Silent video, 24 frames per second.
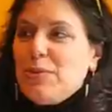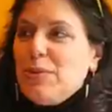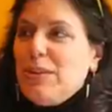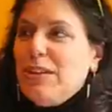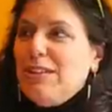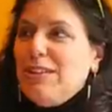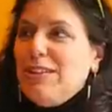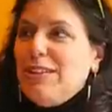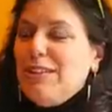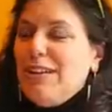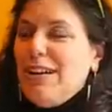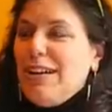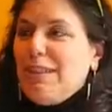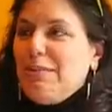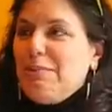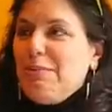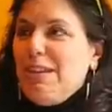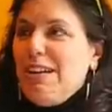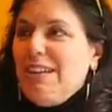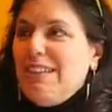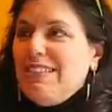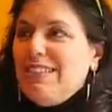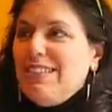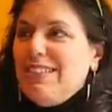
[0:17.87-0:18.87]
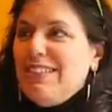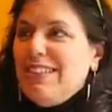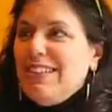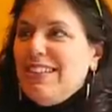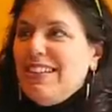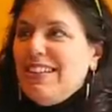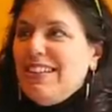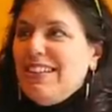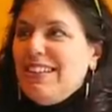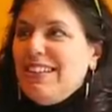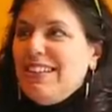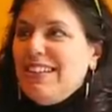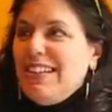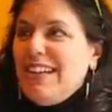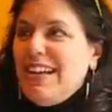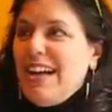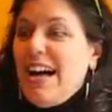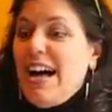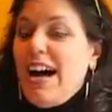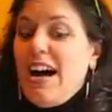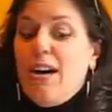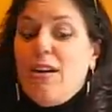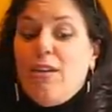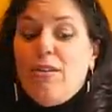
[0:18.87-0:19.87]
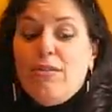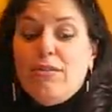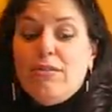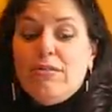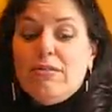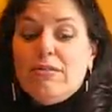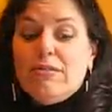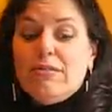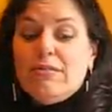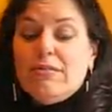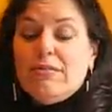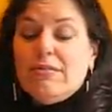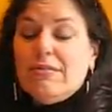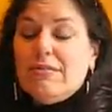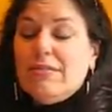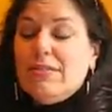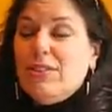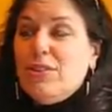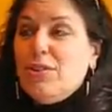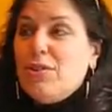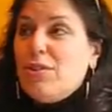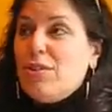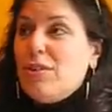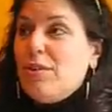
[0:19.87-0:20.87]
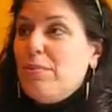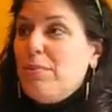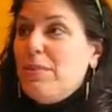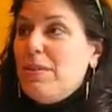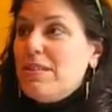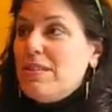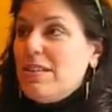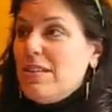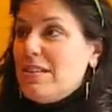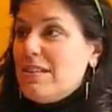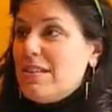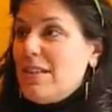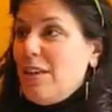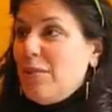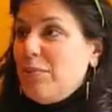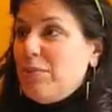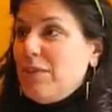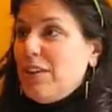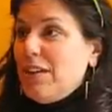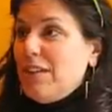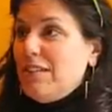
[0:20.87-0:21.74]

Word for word: We're here to talk about uh, how your business helped